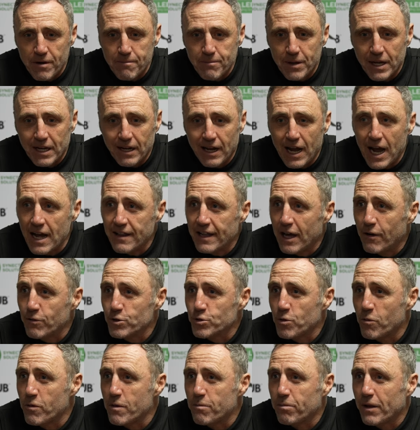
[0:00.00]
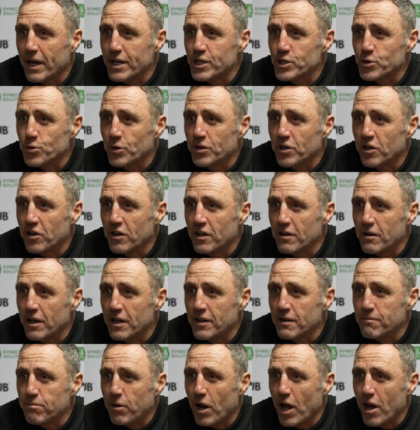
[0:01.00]
it being like that was when we played Swindon
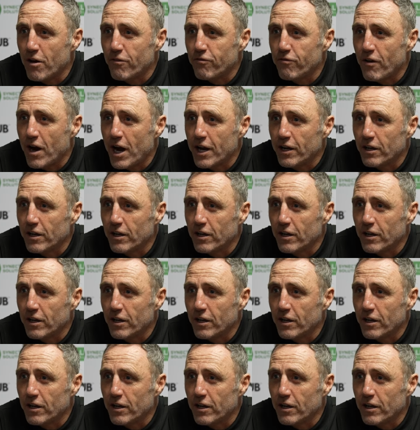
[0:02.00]
in the playoff